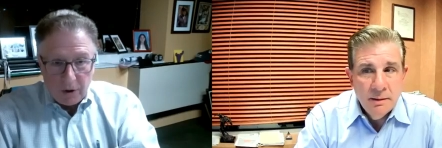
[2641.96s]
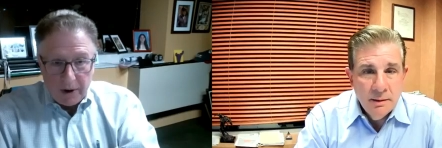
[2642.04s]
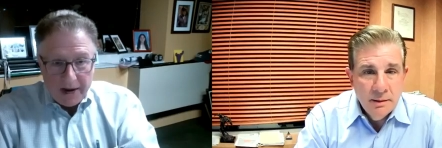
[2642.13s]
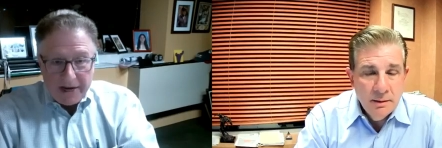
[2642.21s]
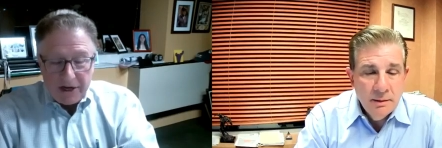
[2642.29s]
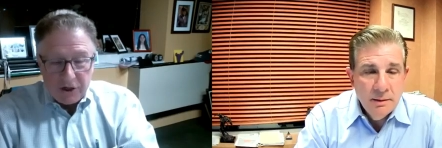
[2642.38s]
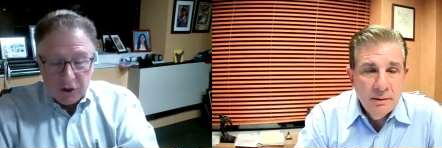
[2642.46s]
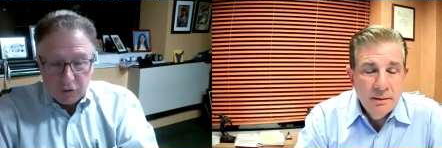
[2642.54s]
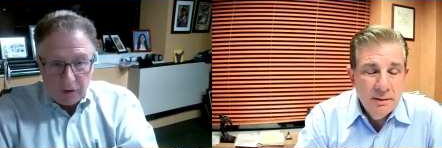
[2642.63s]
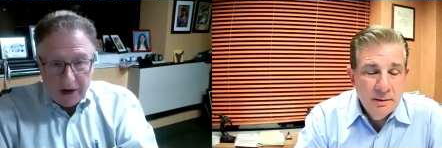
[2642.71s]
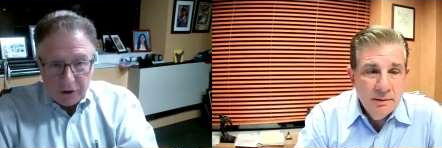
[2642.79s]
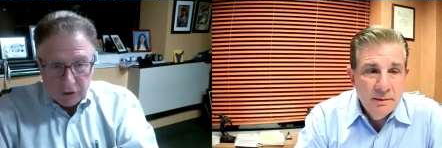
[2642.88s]
Speaker 1: know 80
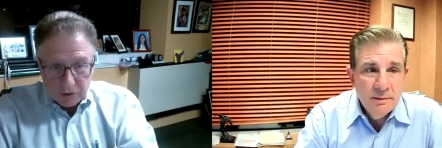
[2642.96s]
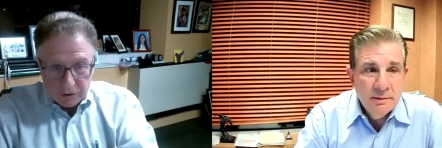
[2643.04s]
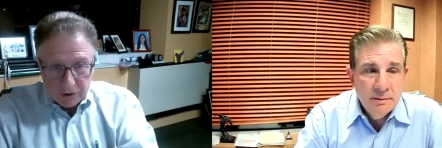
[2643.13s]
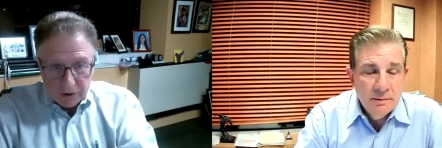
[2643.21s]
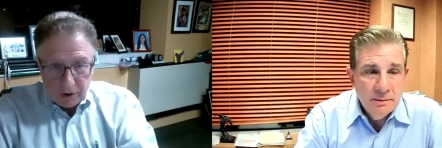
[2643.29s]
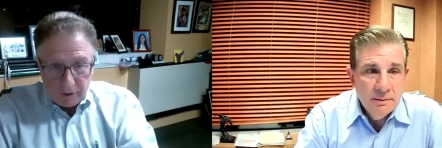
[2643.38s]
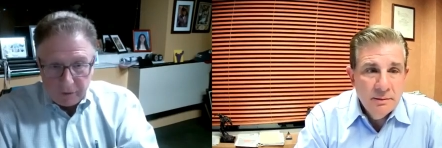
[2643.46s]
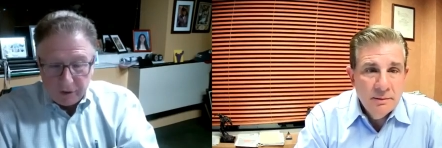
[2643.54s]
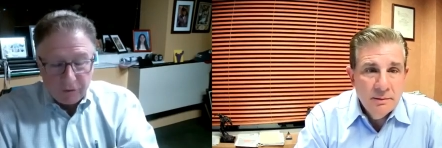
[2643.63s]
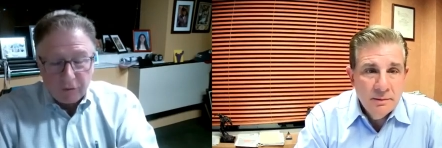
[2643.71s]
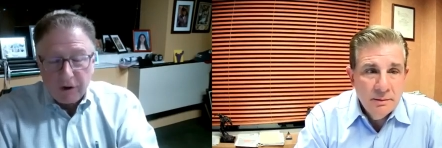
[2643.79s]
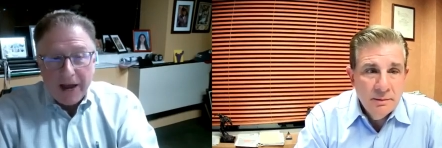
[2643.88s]
strangers
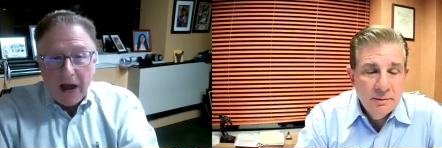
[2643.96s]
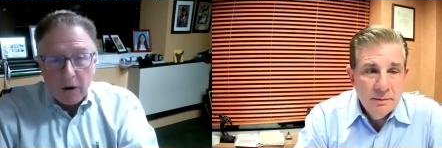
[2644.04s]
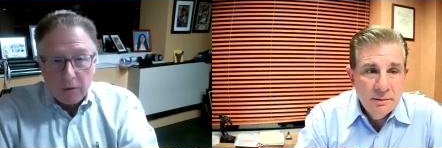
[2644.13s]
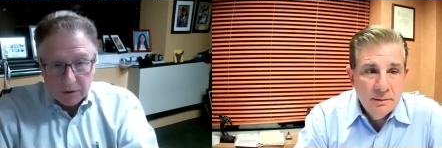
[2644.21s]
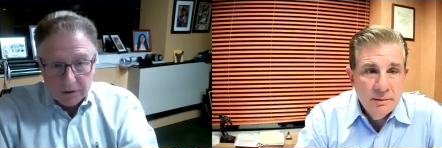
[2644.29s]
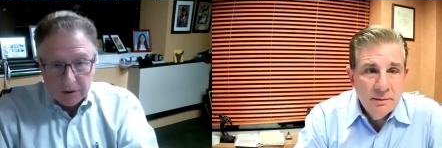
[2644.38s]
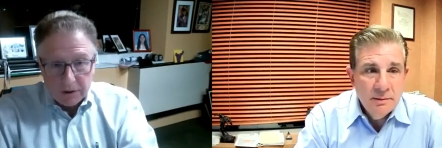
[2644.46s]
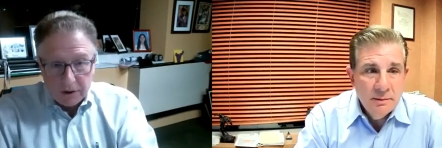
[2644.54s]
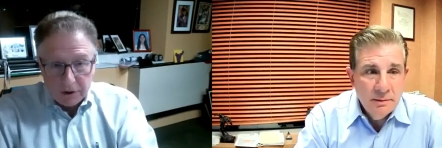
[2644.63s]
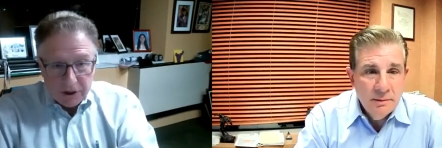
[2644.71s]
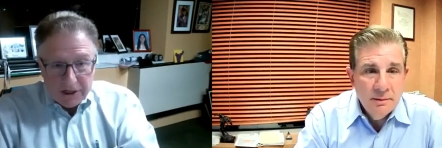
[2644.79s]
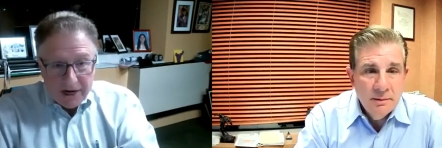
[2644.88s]
for three hours.
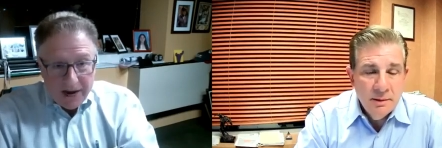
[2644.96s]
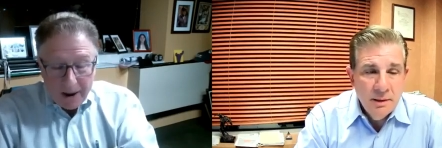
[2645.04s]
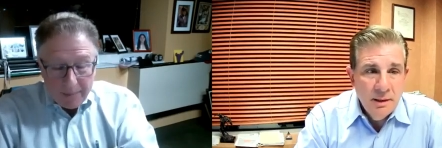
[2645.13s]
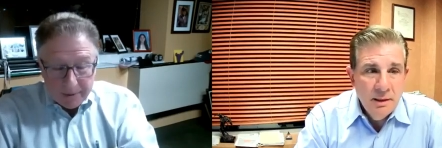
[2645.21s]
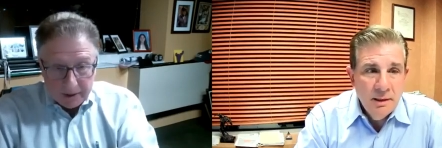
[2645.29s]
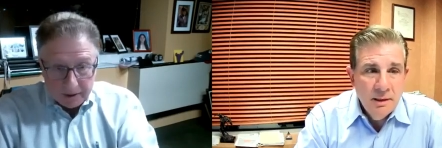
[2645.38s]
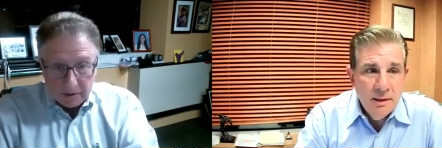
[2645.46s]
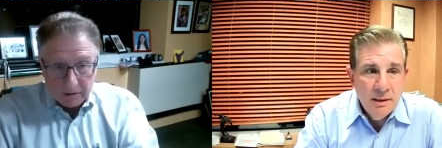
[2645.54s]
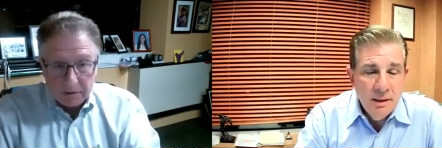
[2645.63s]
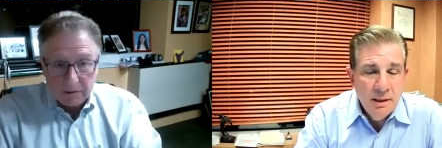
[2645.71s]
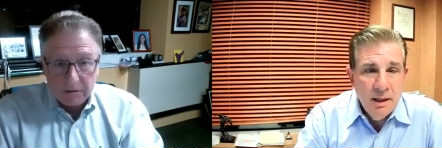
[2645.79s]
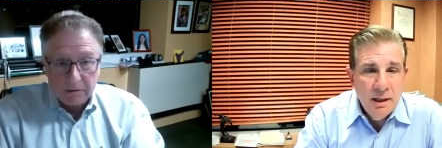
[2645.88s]
It's just not happening.
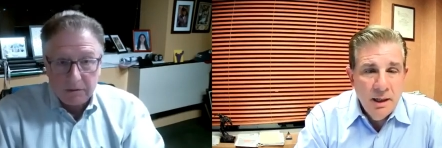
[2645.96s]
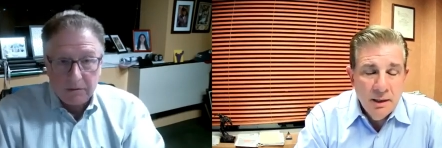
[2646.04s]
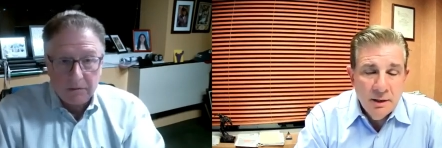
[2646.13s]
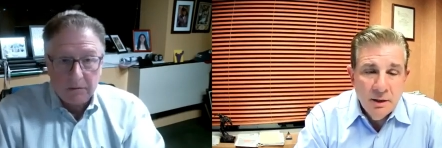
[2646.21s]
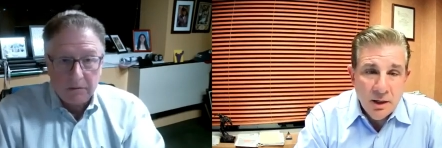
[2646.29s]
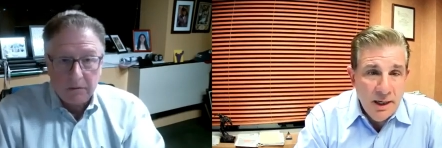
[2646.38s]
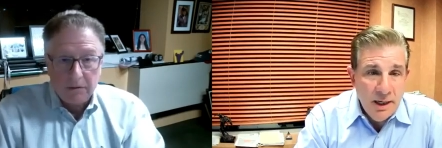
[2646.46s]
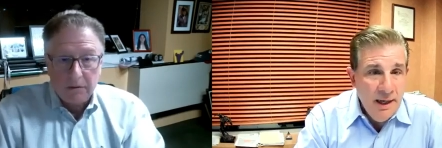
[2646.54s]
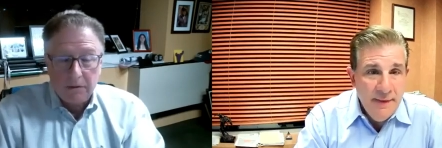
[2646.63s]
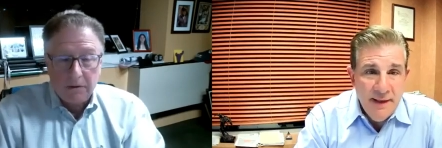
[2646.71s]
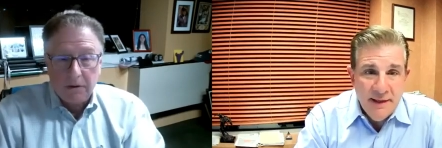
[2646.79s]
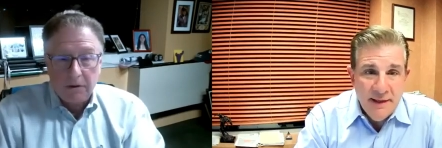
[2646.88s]
Speaker 2: Uh, look, uh,
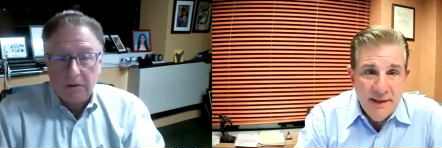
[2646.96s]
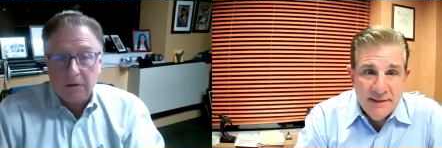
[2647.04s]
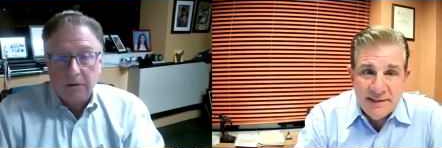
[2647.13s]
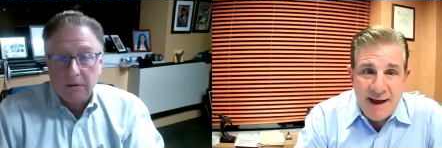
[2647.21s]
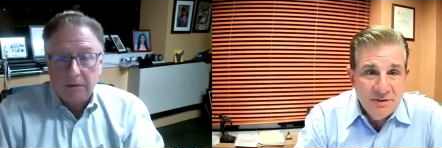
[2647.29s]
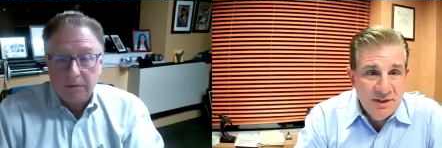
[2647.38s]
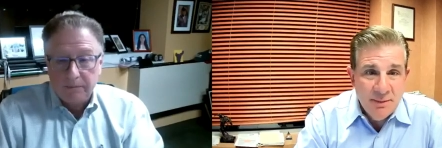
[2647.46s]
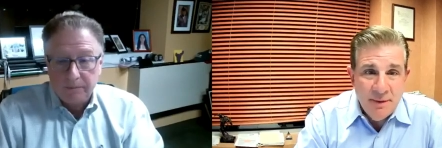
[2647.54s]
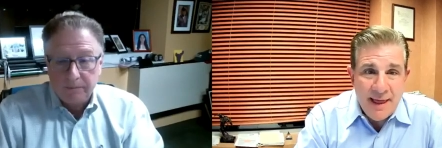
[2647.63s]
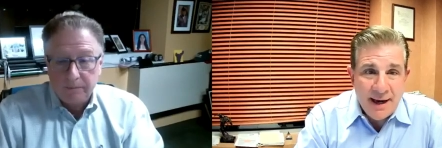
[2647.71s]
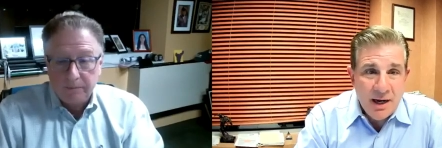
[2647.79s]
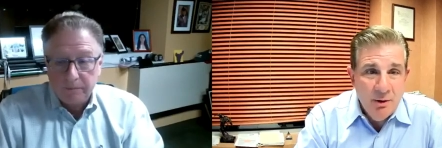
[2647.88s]
there's obviously some of
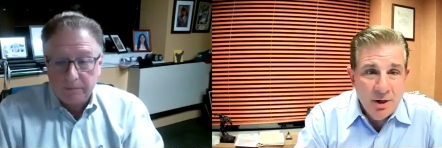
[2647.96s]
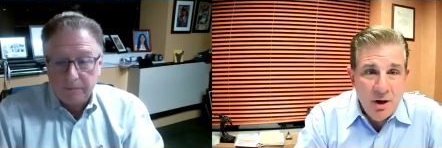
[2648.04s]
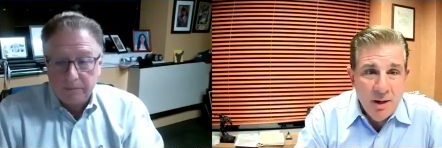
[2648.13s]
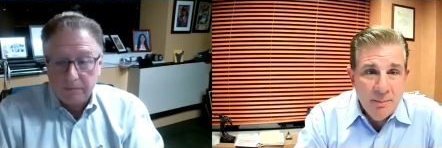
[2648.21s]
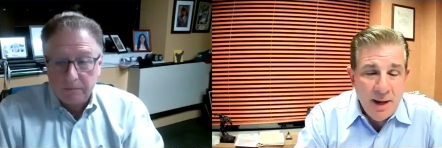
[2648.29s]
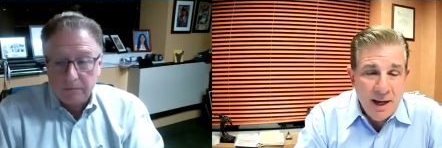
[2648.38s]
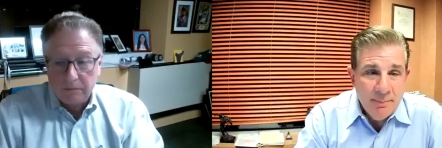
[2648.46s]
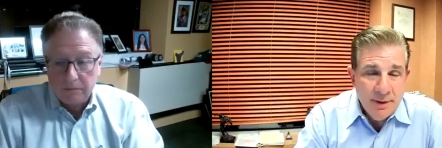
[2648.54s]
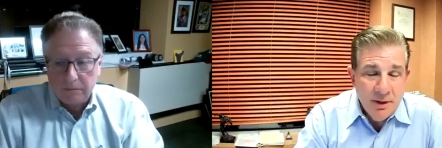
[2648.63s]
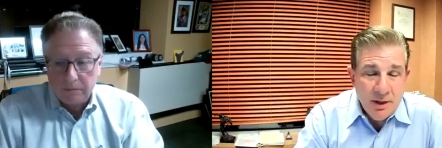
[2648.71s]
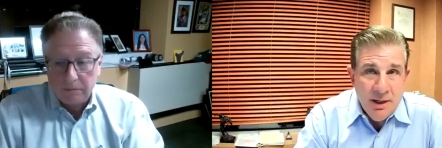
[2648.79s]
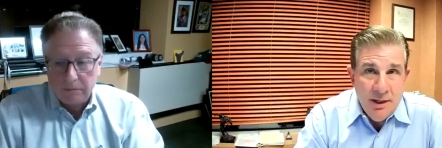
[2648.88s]
that going on, Mike. But
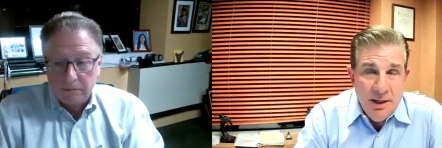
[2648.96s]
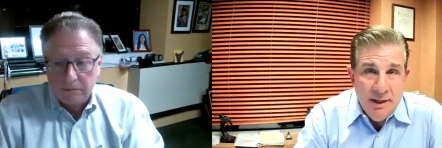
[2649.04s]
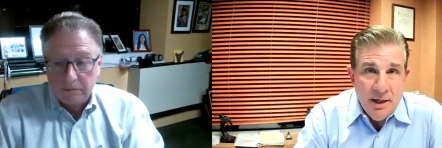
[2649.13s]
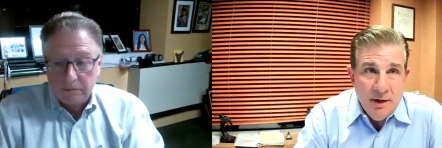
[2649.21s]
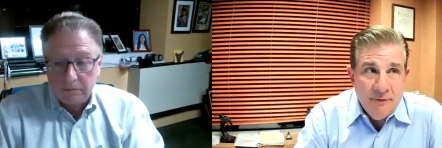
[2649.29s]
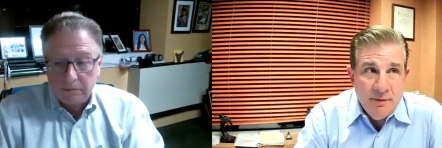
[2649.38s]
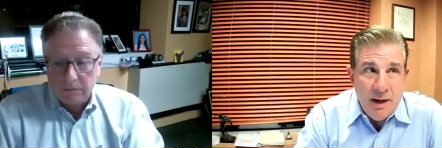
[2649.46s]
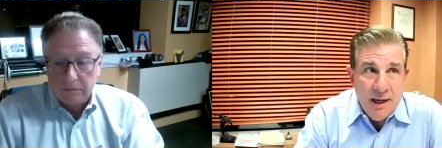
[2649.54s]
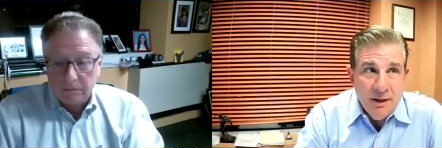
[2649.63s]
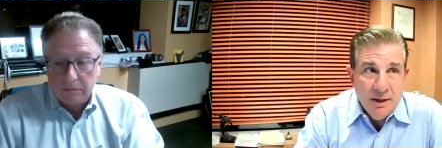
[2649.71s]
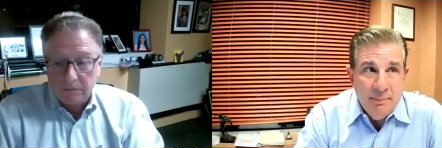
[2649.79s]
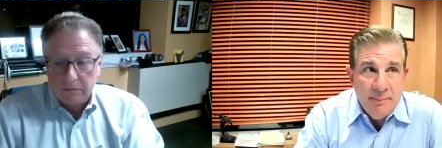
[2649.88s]
look at uh, you know, from I
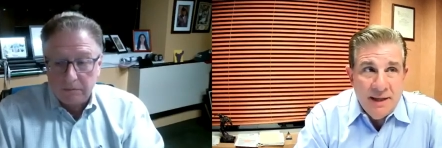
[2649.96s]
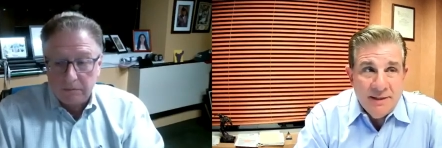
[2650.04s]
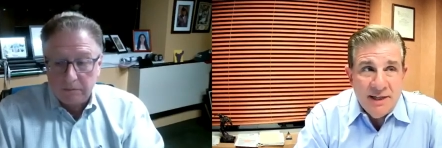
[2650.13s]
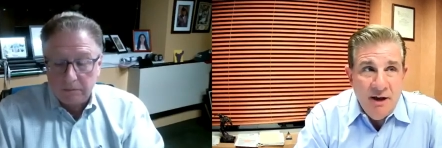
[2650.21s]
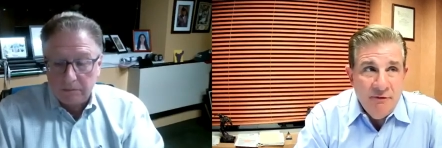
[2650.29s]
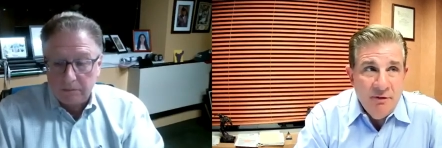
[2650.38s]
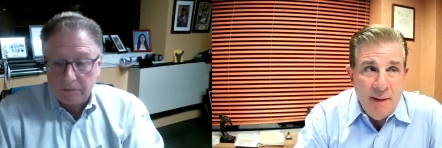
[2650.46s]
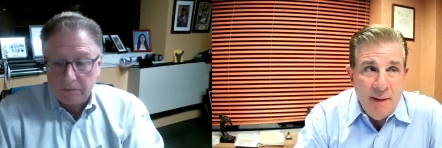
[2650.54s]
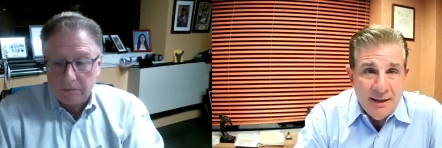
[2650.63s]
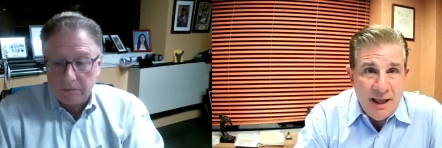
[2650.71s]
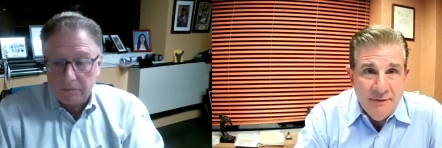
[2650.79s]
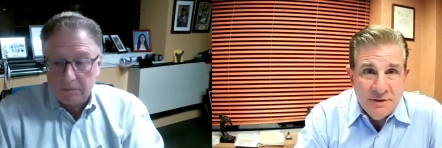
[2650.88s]
look at myself and my
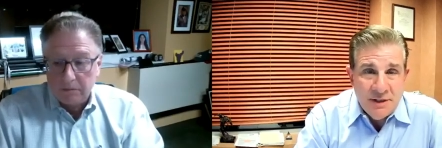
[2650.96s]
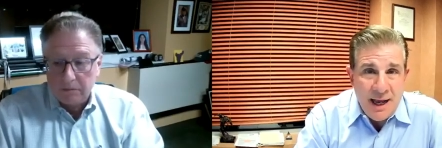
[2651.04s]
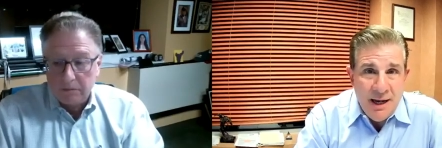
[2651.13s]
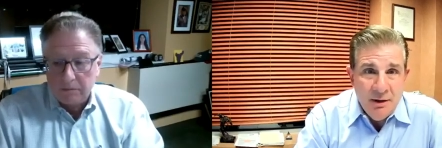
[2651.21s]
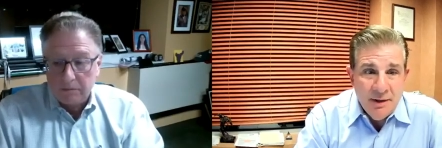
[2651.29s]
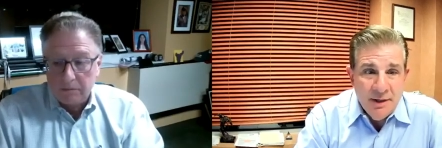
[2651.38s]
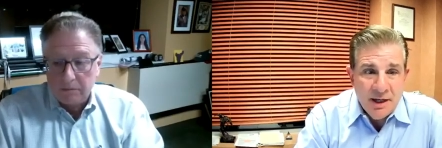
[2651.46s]
lifestyle and the